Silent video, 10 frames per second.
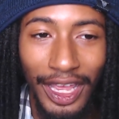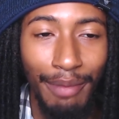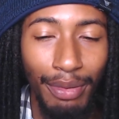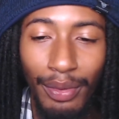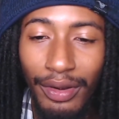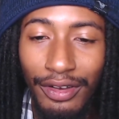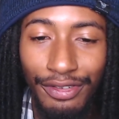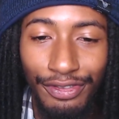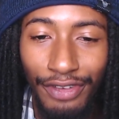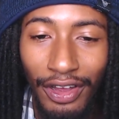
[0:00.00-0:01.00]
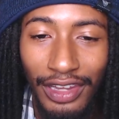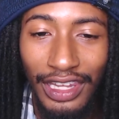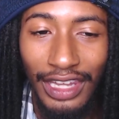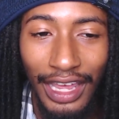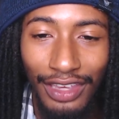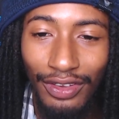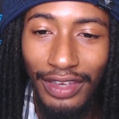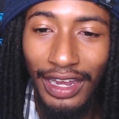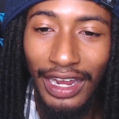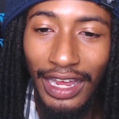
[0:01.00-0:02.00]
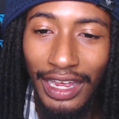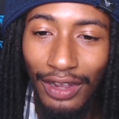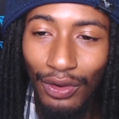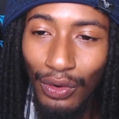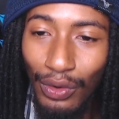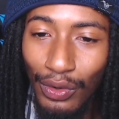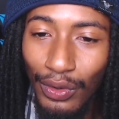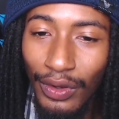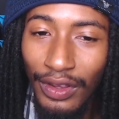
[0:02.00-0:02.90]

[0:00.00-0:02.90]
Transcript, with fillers: Emperor of Fallen Light? You can't hide? Who?